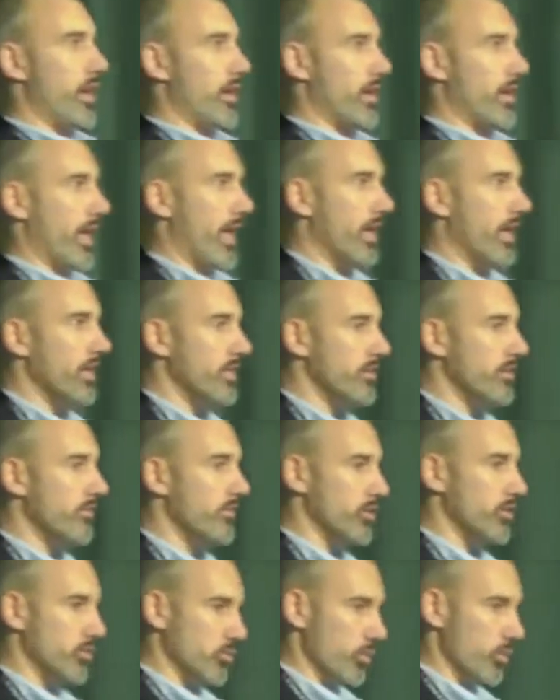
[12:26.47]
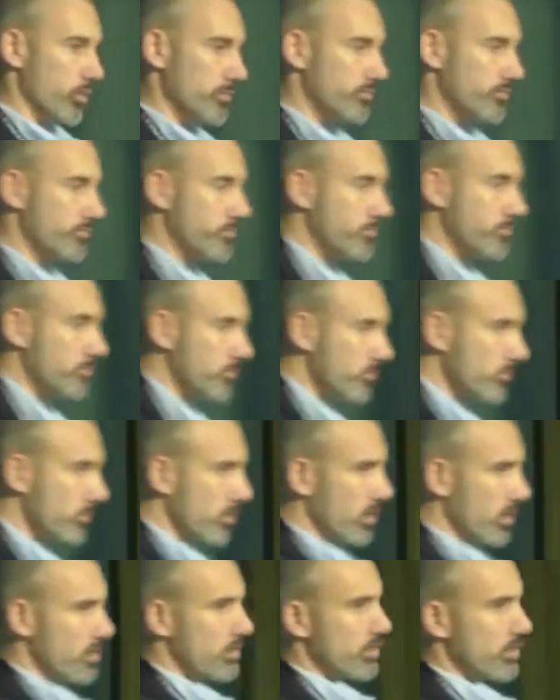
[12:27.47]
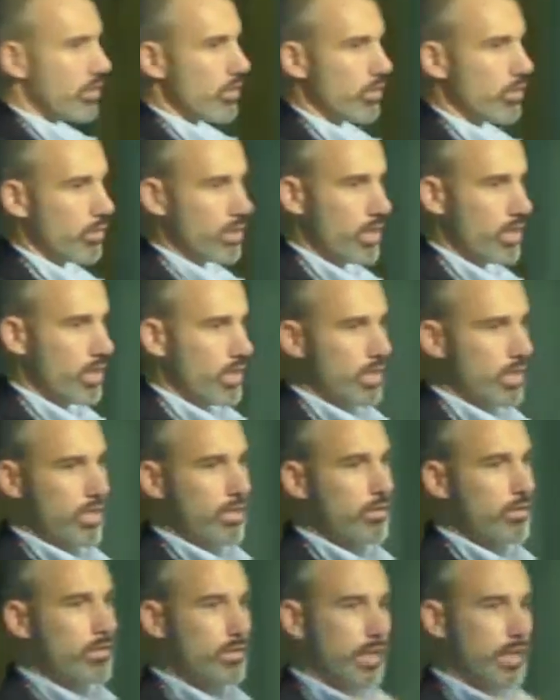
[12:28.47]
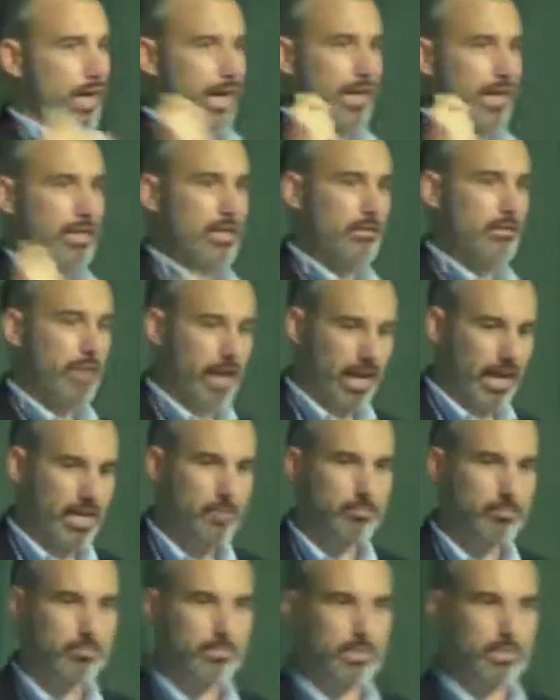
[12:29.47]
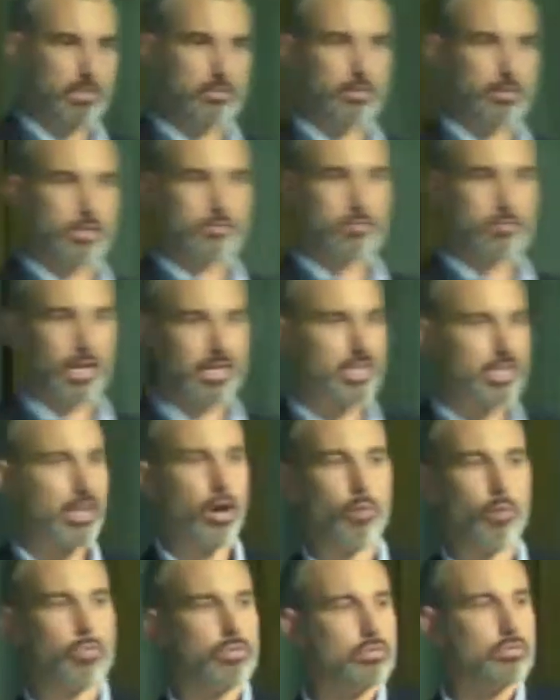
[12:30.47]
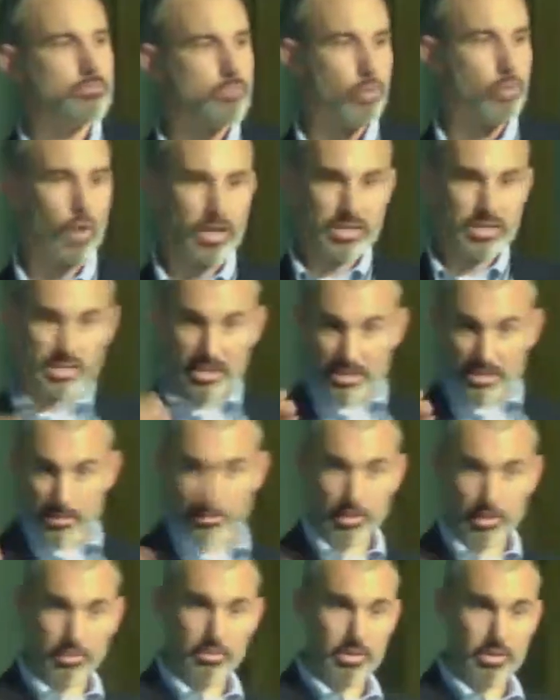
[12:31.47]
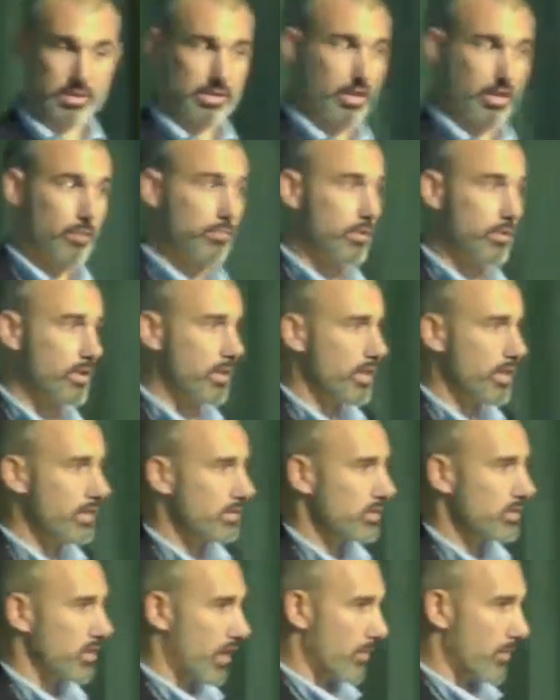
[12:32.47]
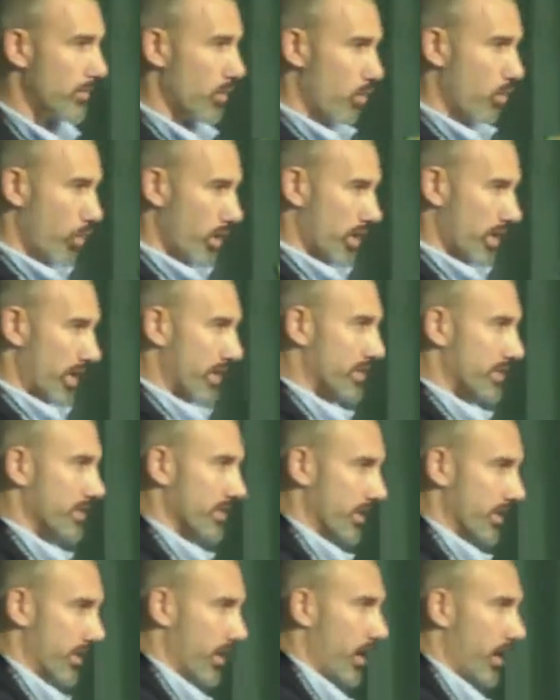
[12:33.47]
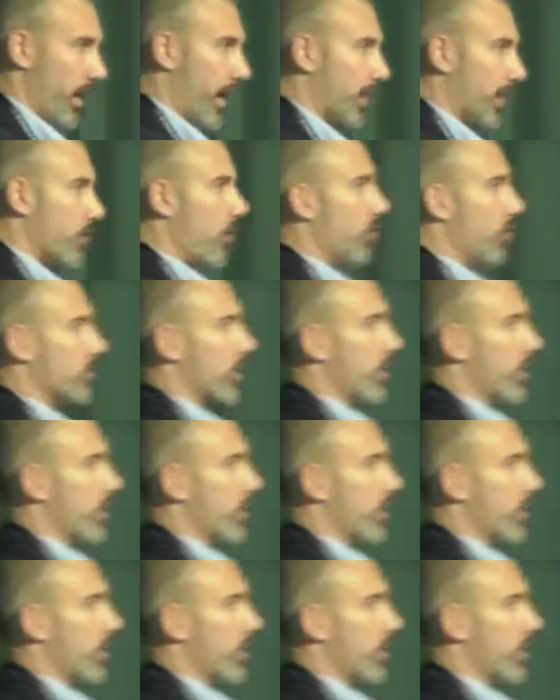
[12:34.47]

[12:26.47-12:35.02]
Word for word: where you had an individual. So I, I am in, I need help, or I see somebody who needs help. So I'm the one entity. I